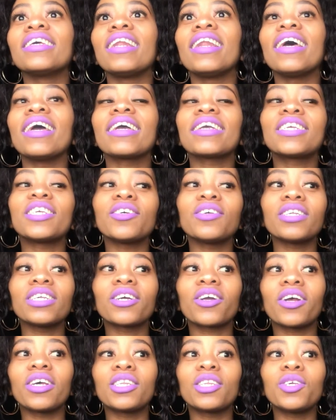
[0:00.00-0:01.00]
like she was
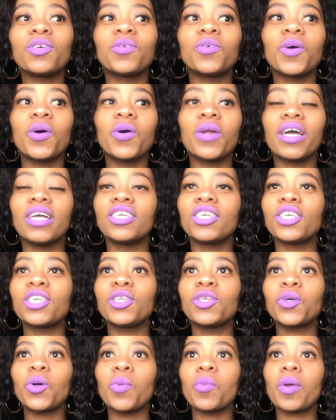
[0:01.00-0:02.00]
across the road and she
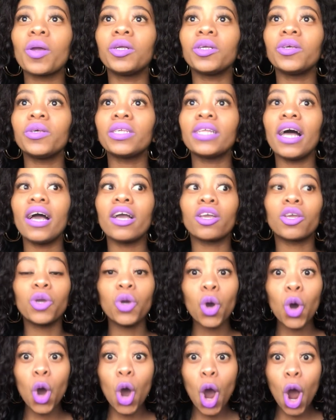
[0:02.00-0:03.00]
saw me and she's like,
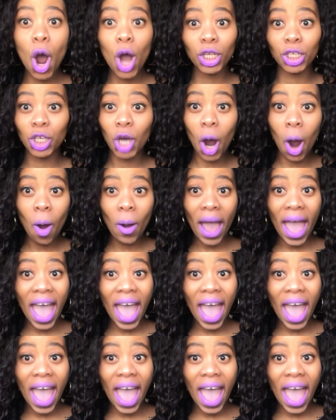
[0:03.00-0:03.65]
"You, Joanne."